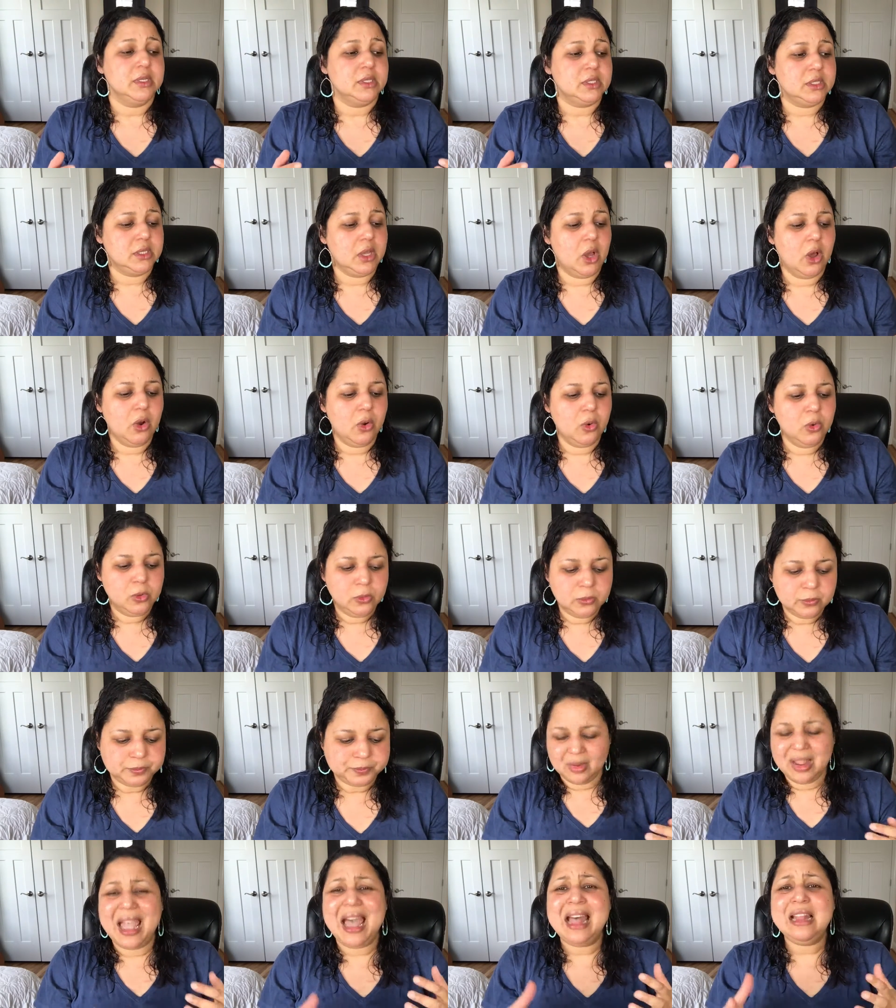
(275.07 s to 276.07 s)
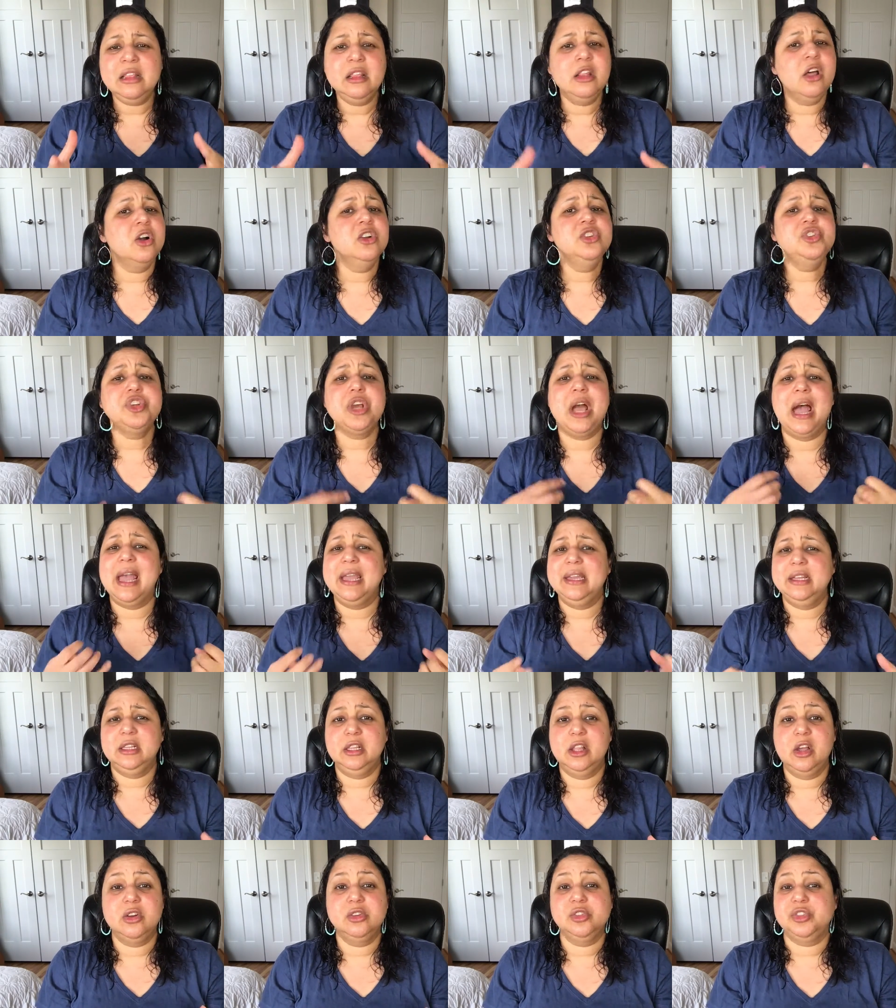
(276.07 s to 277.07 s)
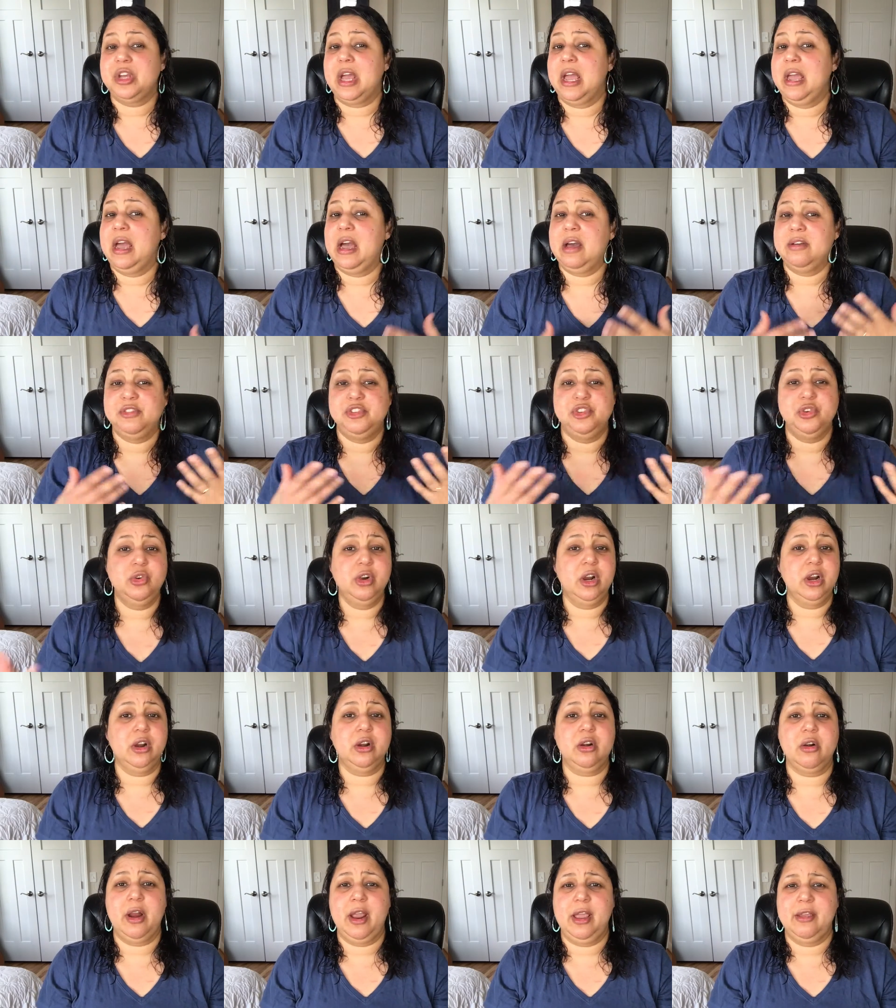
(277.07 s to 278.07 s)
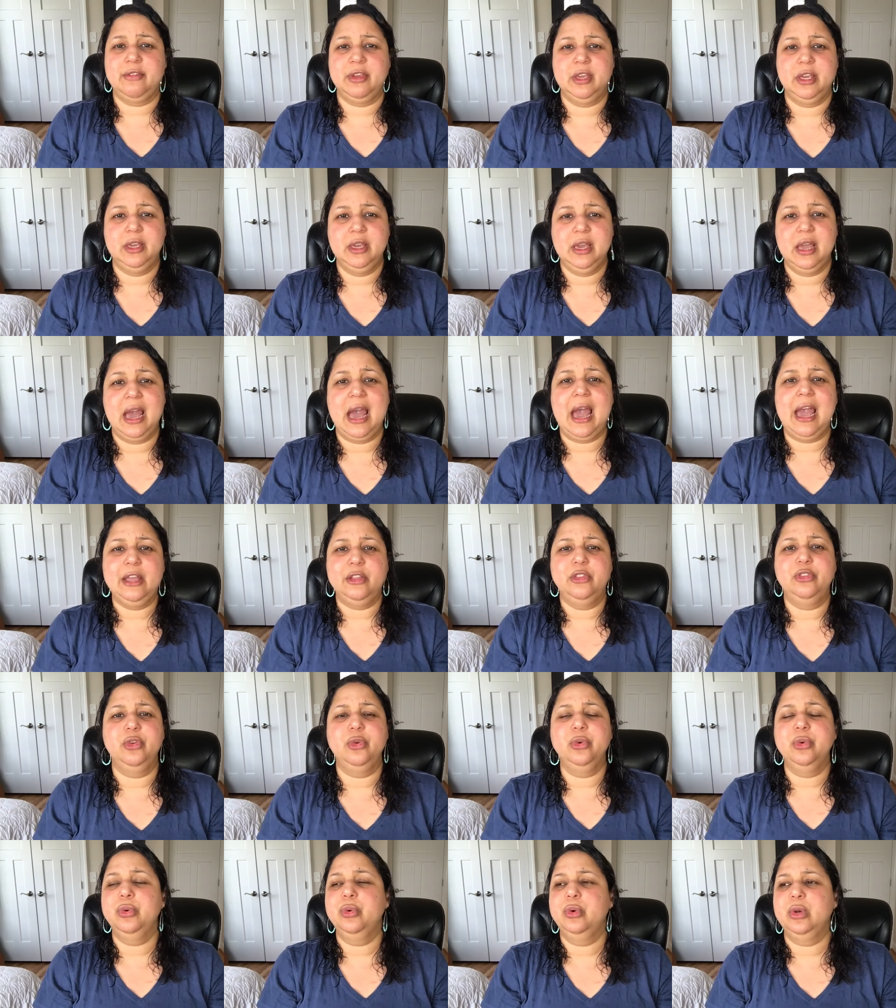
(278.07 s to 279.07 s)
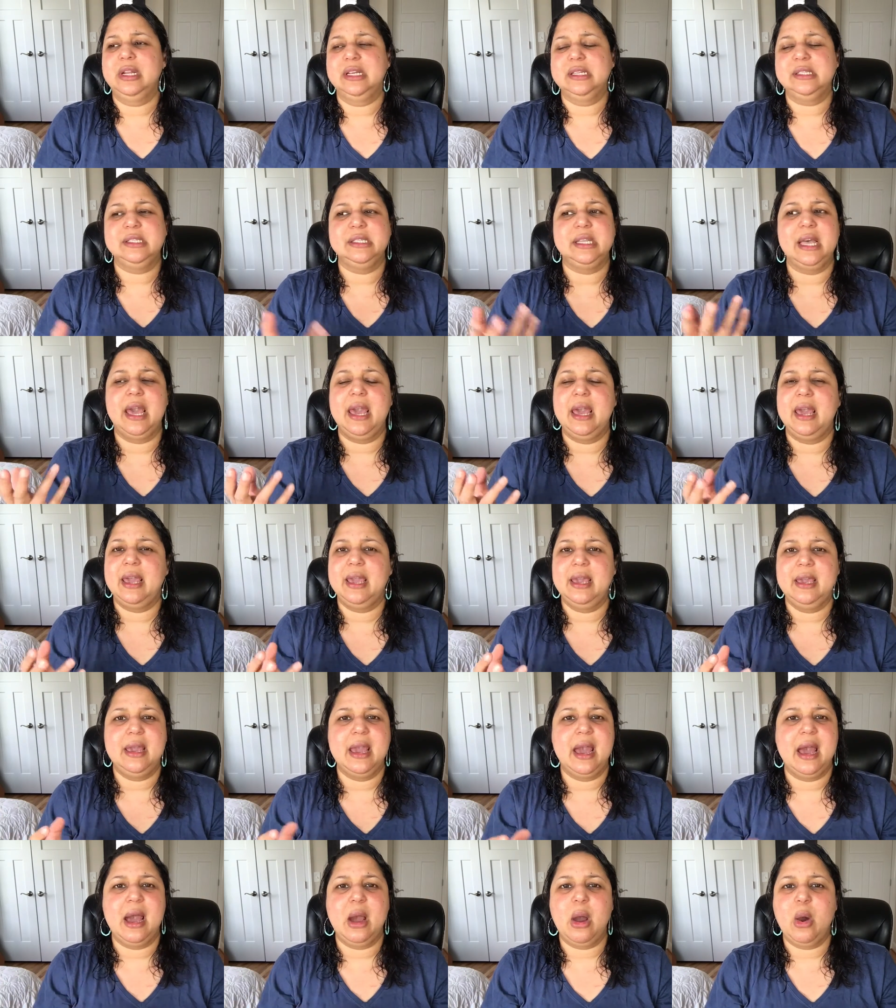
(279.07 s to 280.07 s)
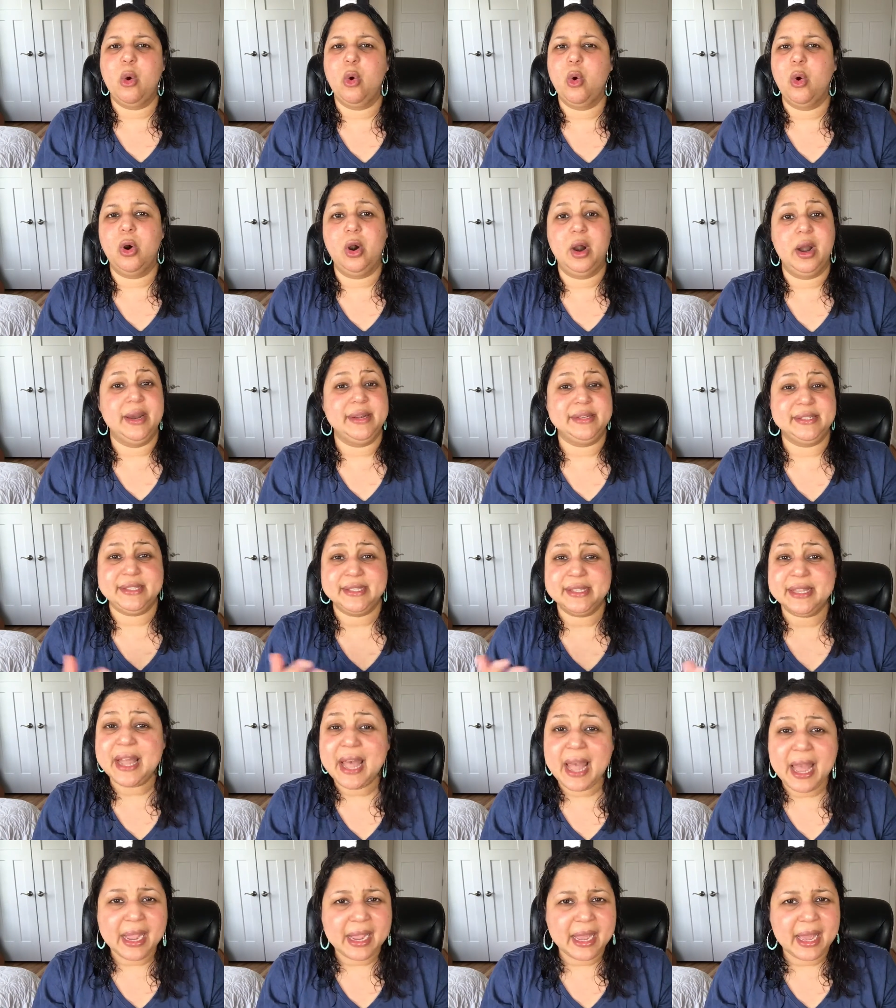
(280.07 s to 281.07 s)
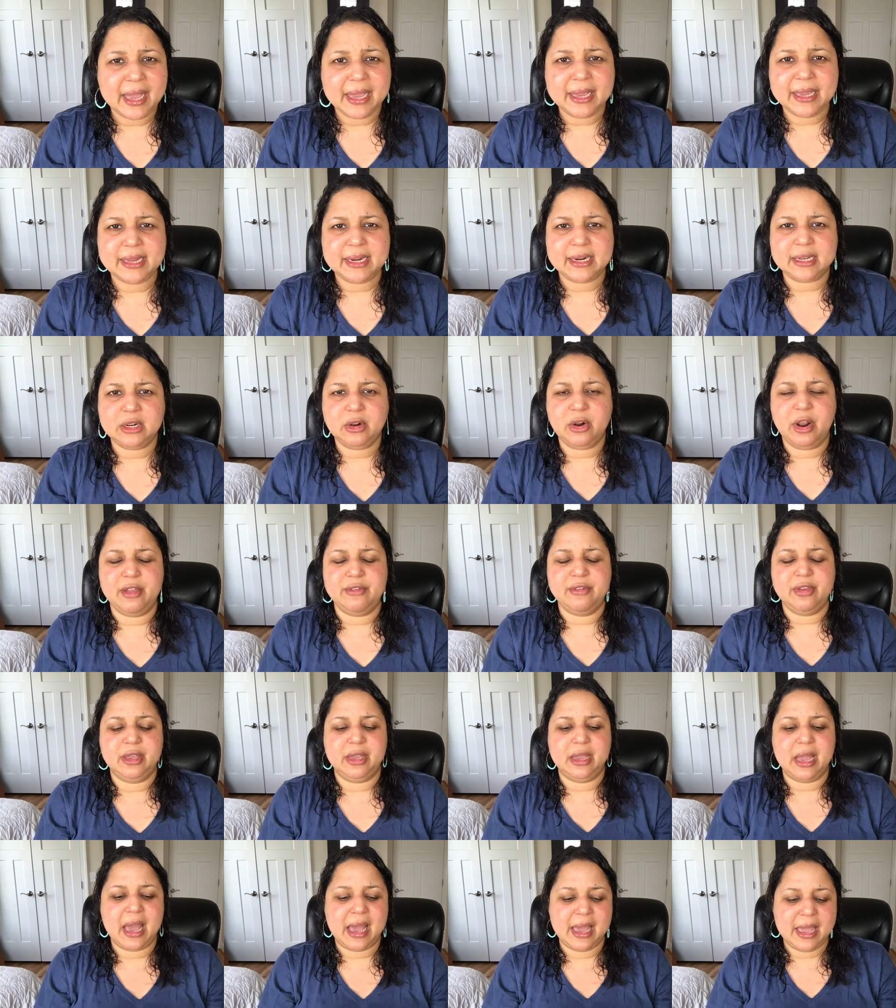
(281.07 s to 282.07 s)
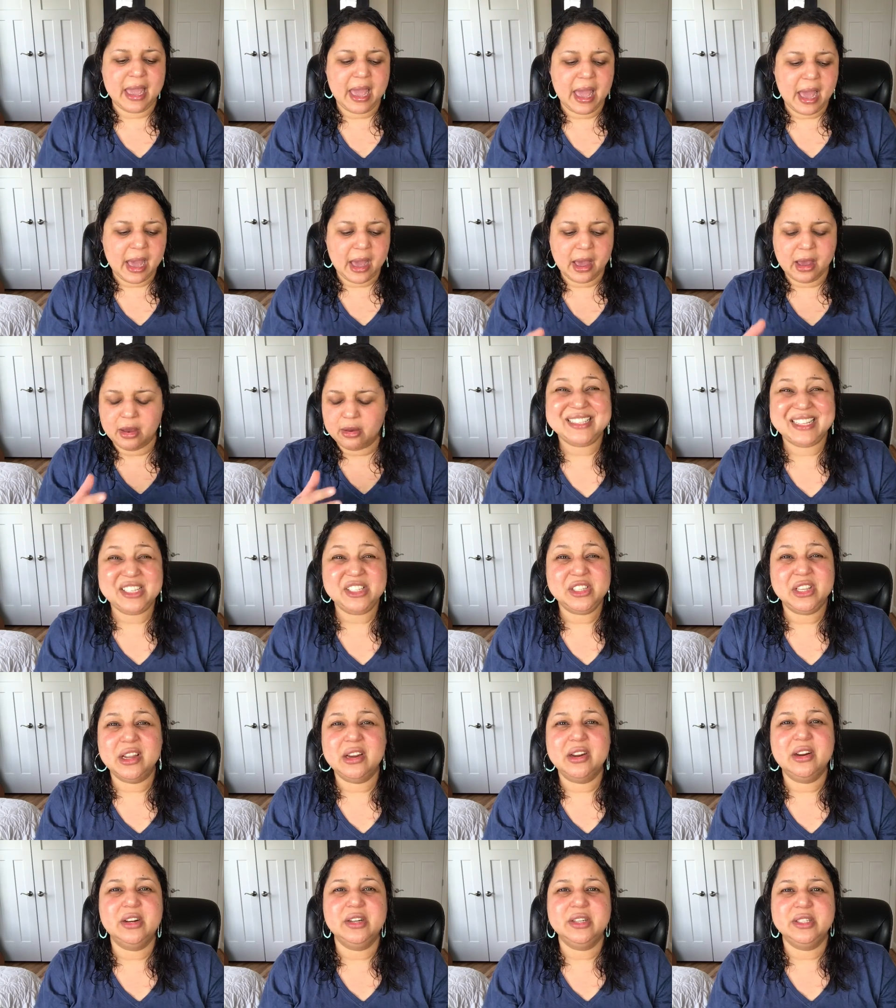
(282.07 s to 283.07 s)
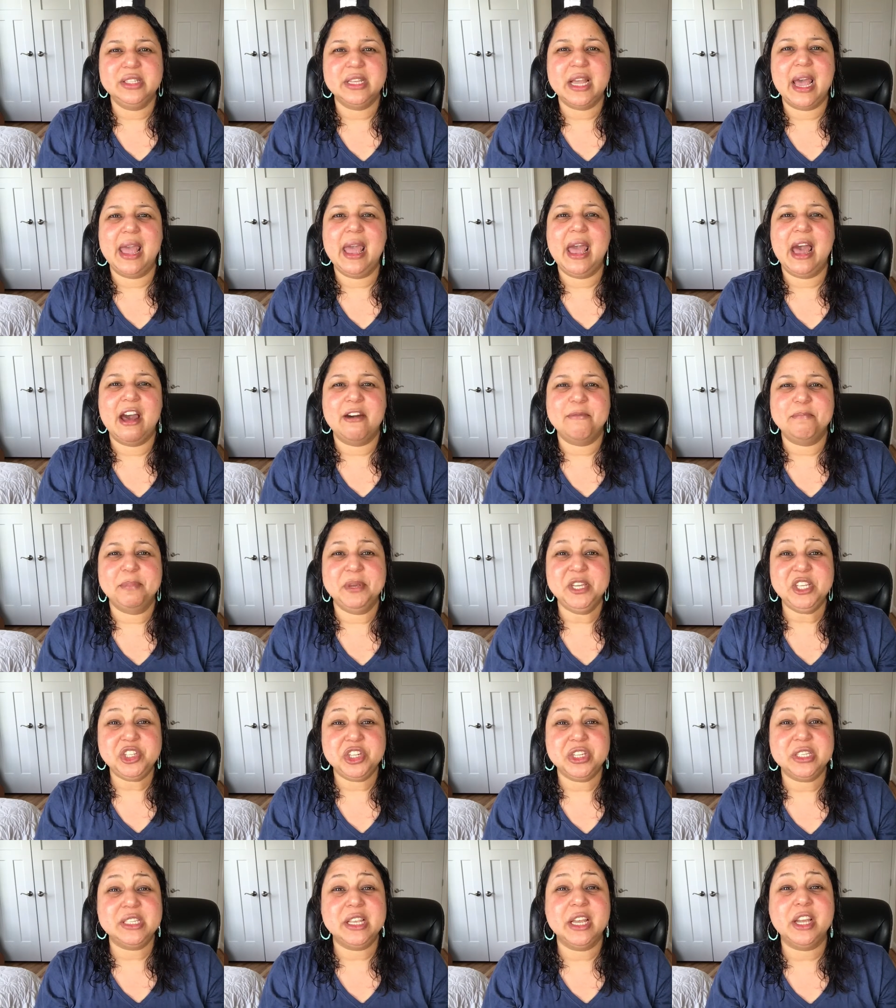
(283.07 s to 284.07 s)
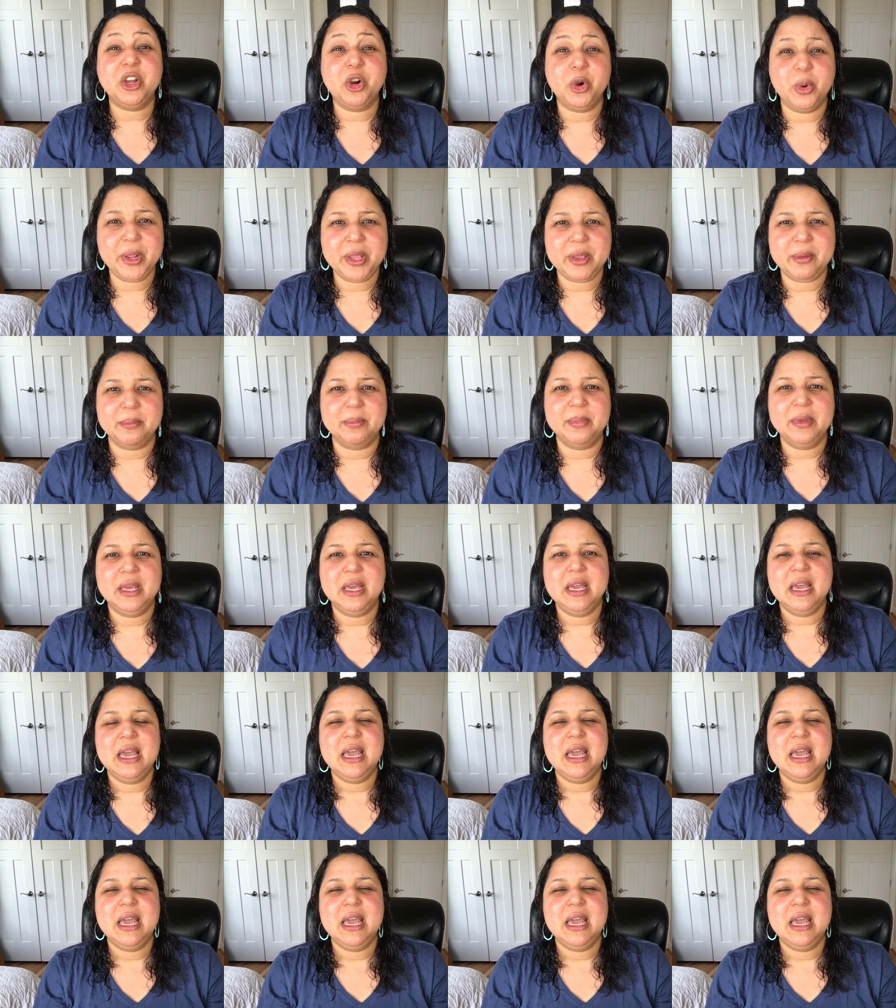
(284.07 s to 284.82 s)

So at lunch, I have sugar craving. I do, let's say, or a snack, I get a craving. I have dessert, I have peaches and cream.